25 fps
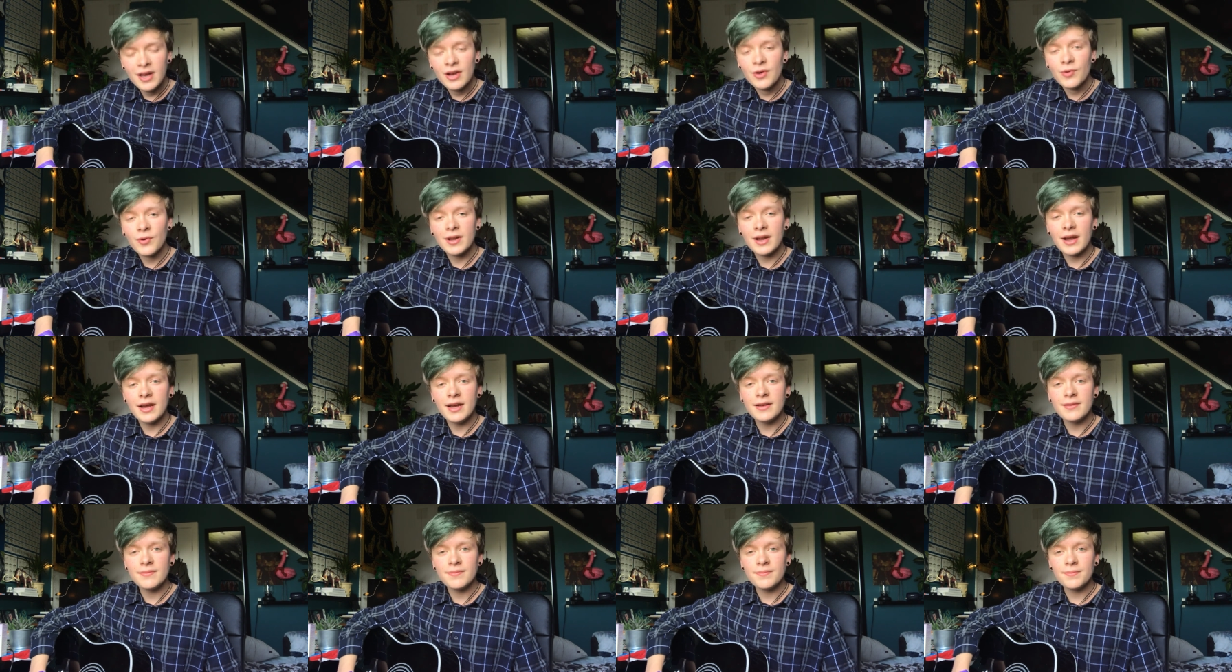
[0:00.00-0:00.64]
When
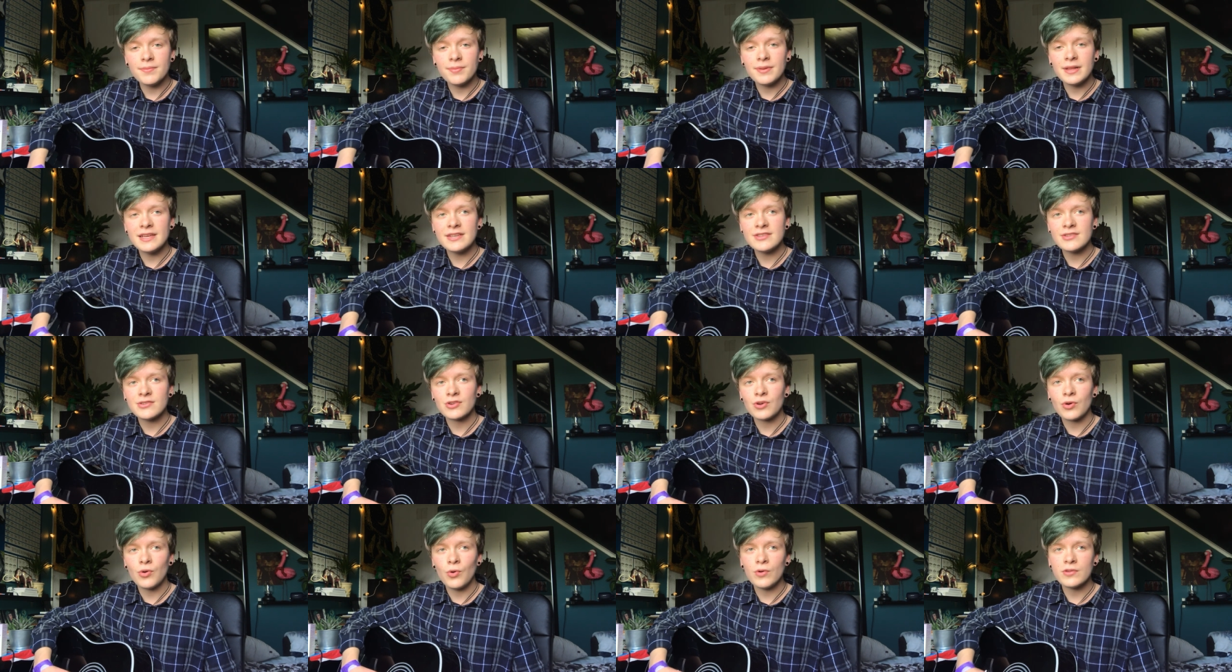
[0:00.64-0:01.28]
I play
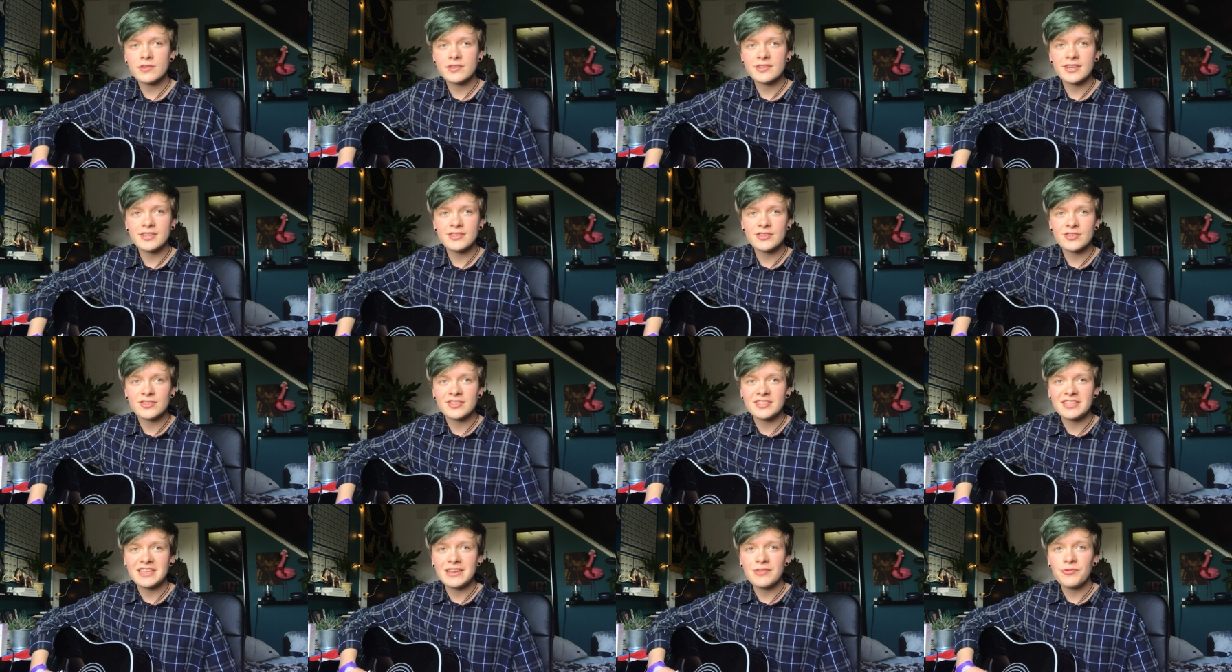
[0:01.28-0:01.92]
some chords, I
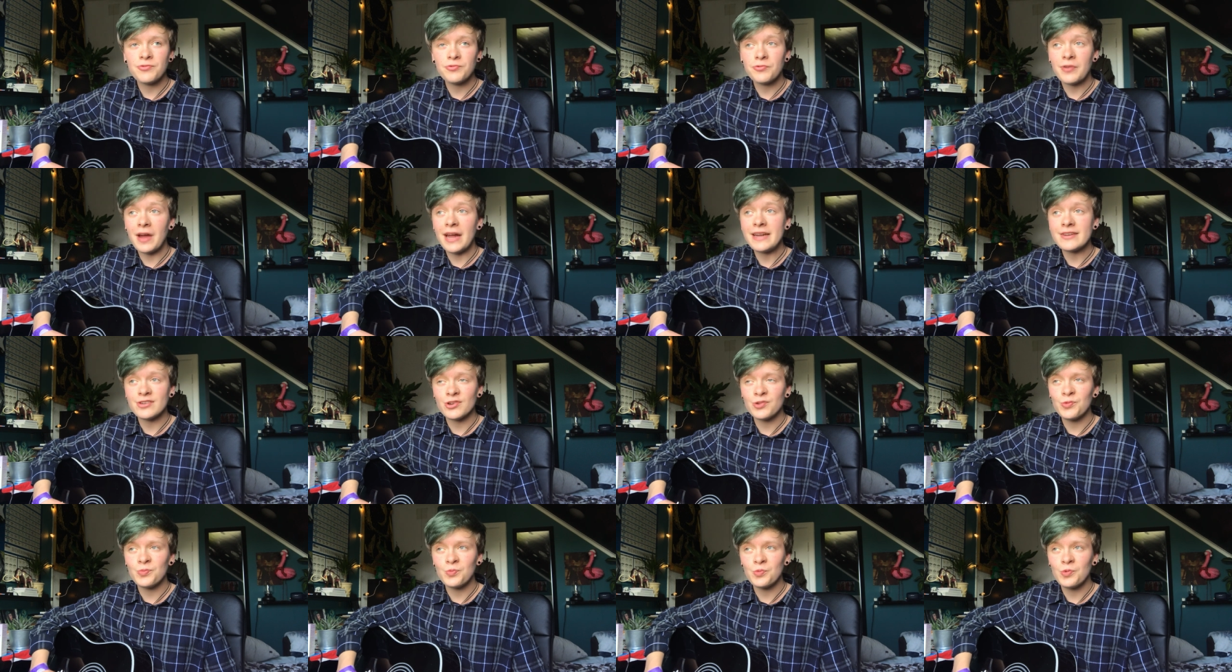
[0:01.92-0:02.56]
just sing
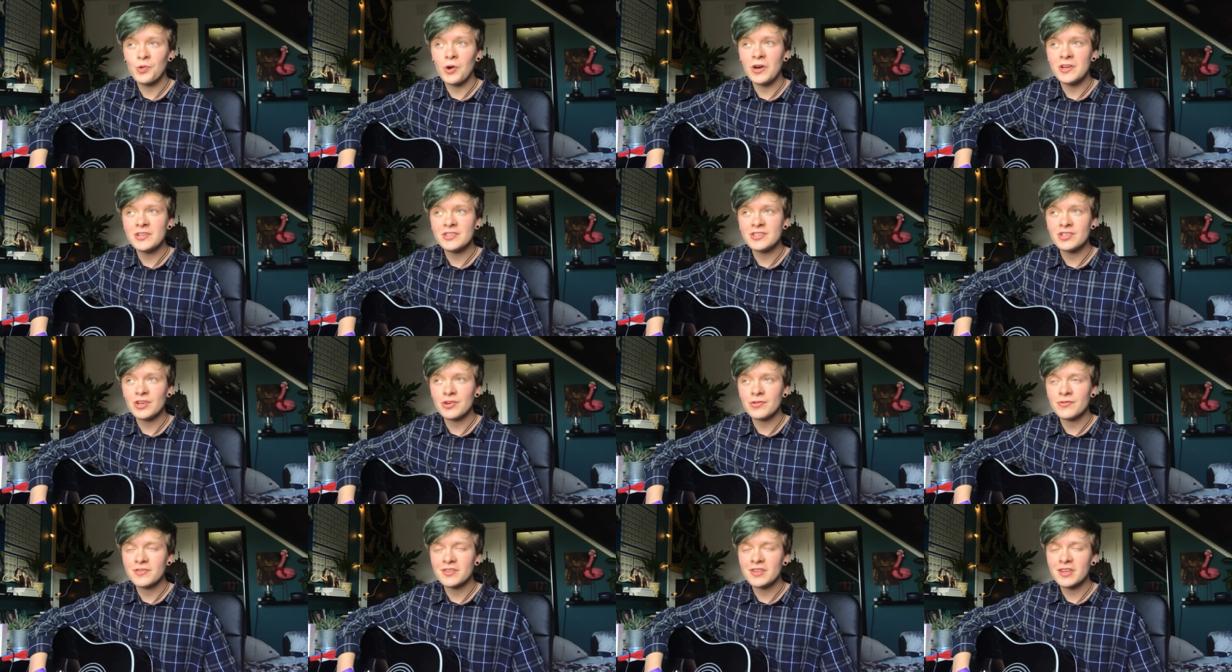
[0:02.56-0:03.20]
random words
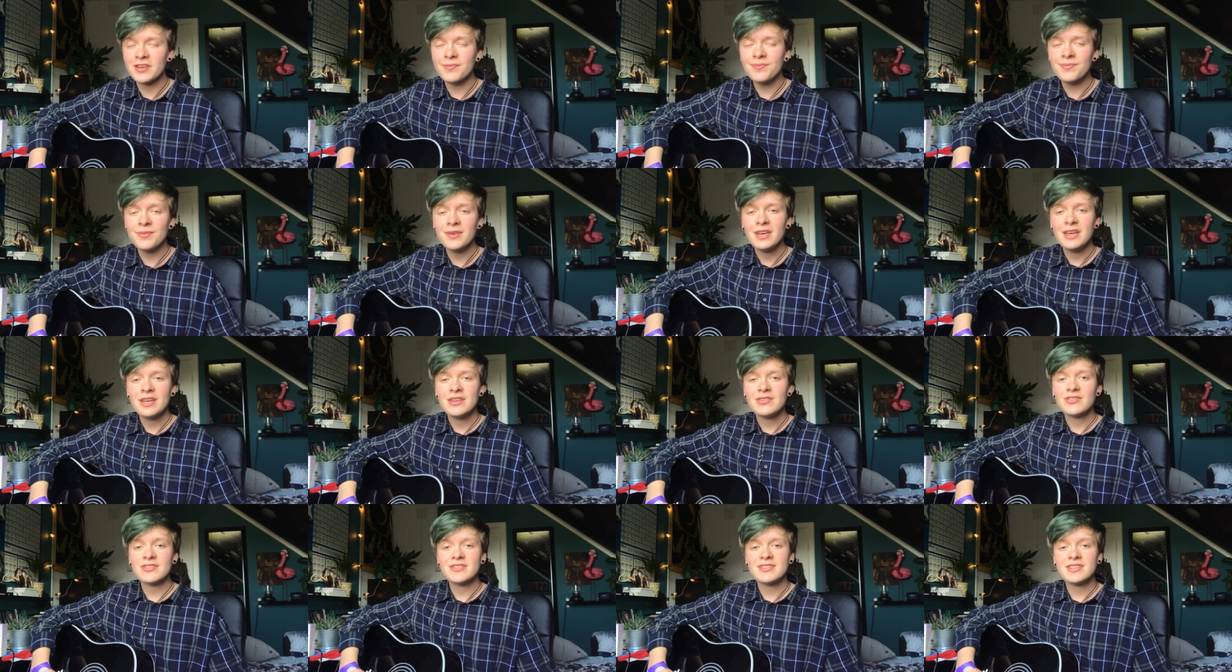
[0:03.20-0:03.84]
over them
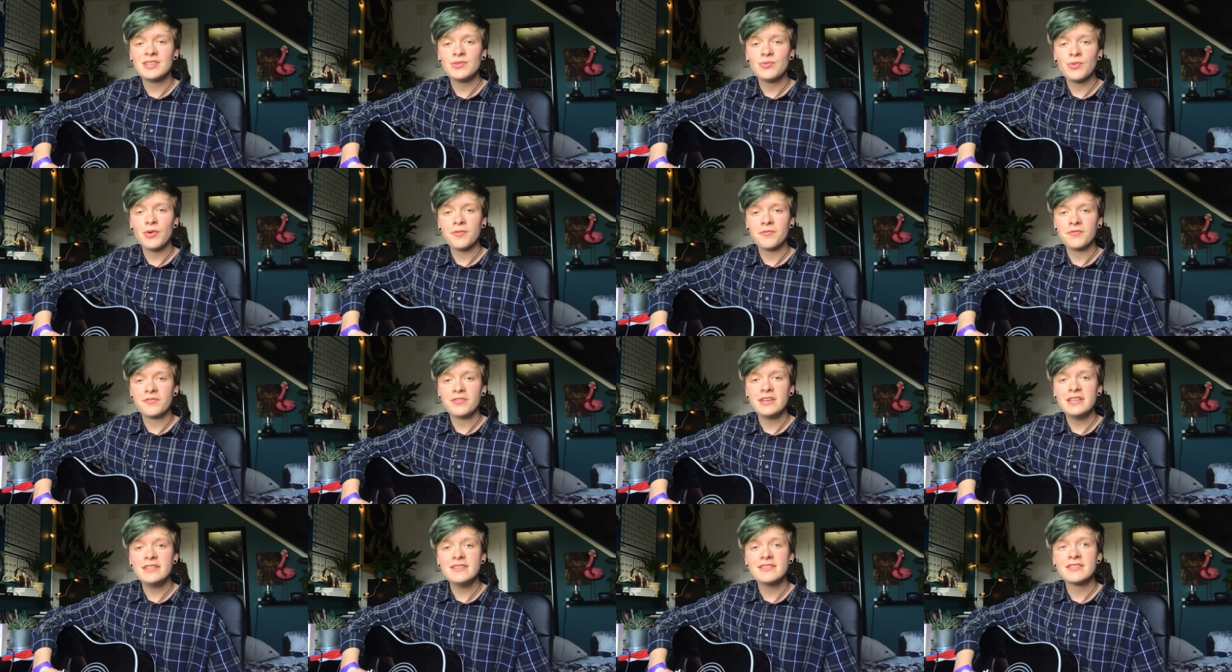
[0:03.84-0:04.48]
to see what
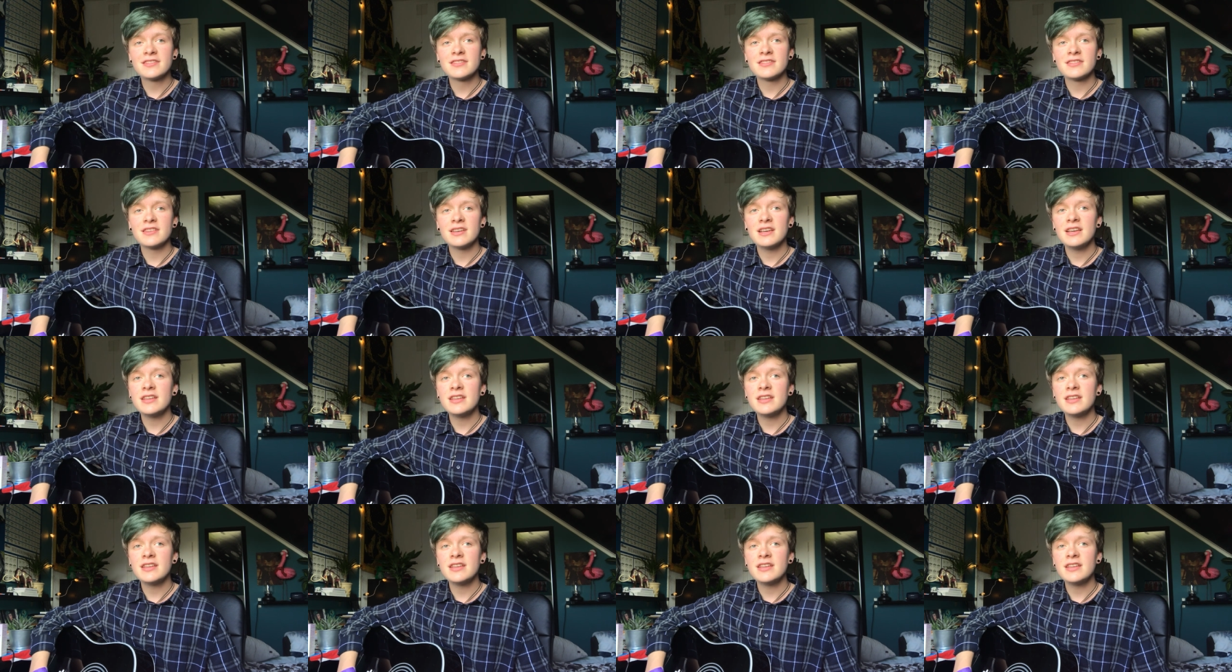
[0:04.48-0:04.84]
fits.